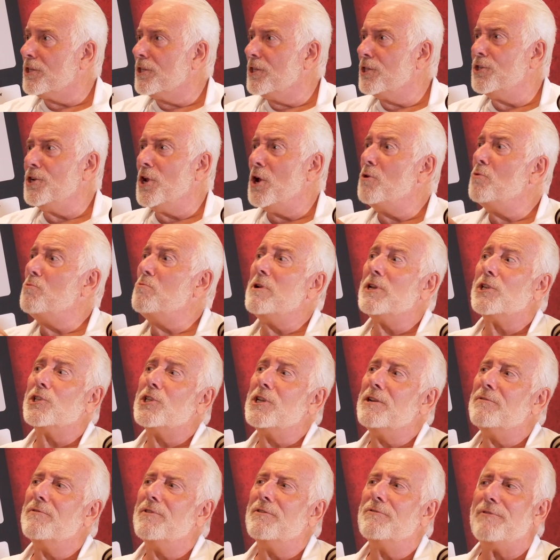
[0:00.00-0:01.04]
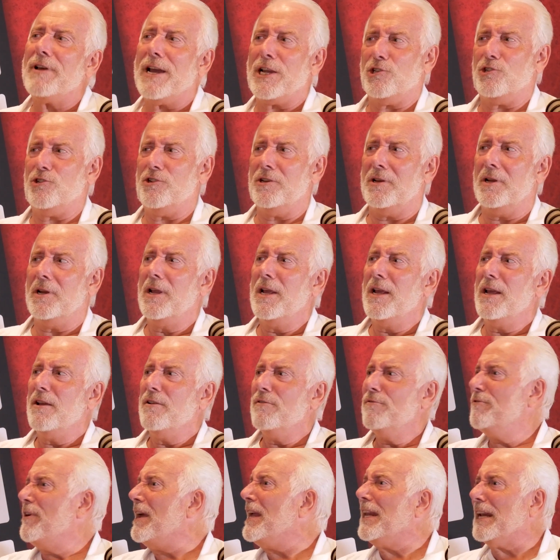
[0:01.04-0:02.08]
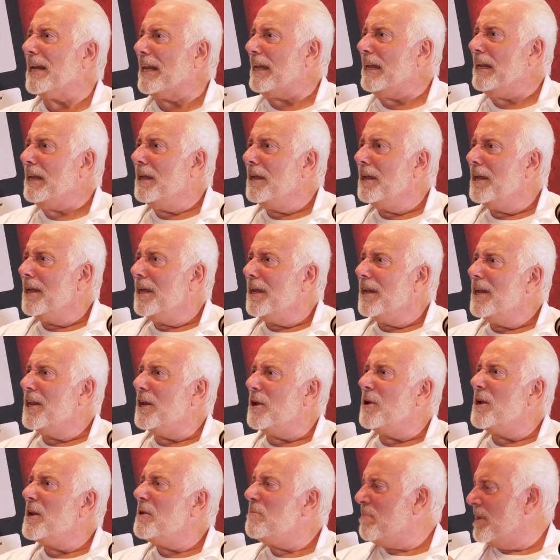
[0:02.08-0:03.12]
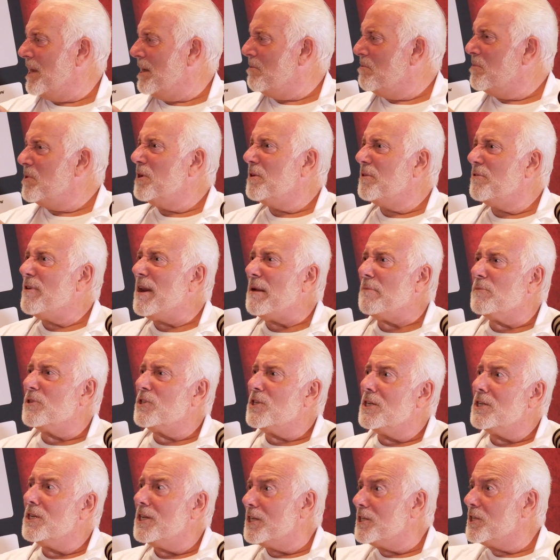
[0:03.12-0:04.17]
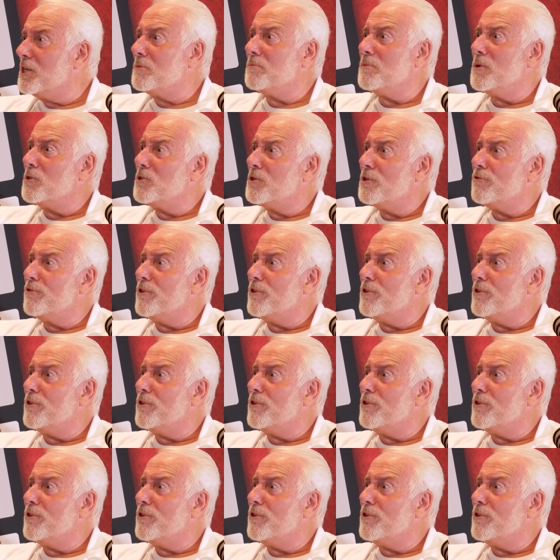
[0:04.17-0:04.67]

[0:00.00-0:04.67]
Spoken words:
There's no risk of the fashion failing, and it being worth threepence as opposed to